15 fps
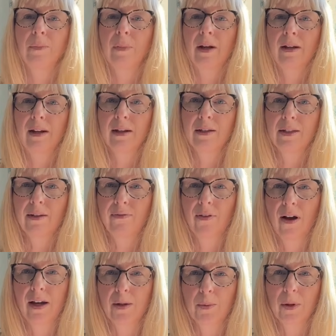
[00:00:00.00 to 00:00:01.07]
And I used to
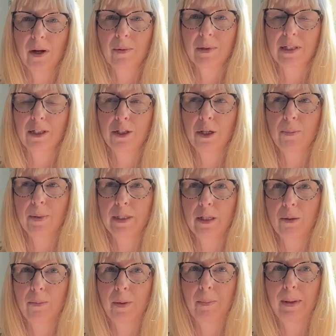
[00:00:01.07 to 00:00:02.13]
find when I was super,
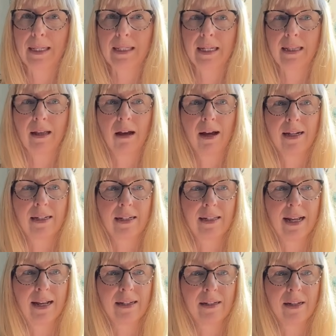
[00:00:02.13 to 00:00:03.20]
super busy that I just
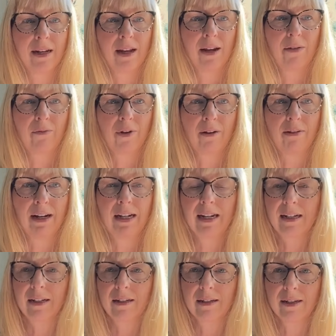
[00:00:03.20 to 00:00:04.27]
had very
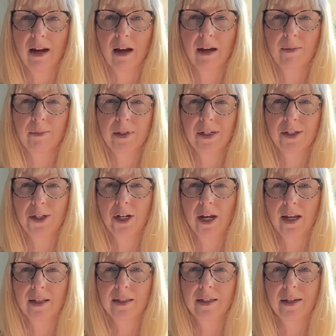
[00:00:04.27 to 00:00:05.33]
little time to
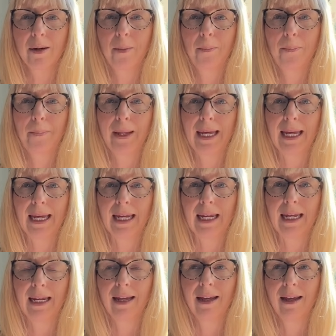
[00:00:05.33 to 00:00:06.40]
just
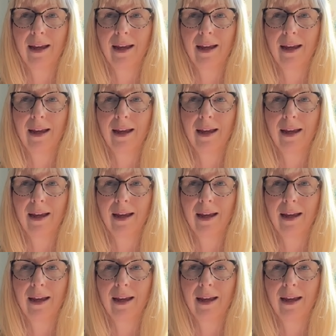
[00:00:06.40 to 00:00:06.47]
be.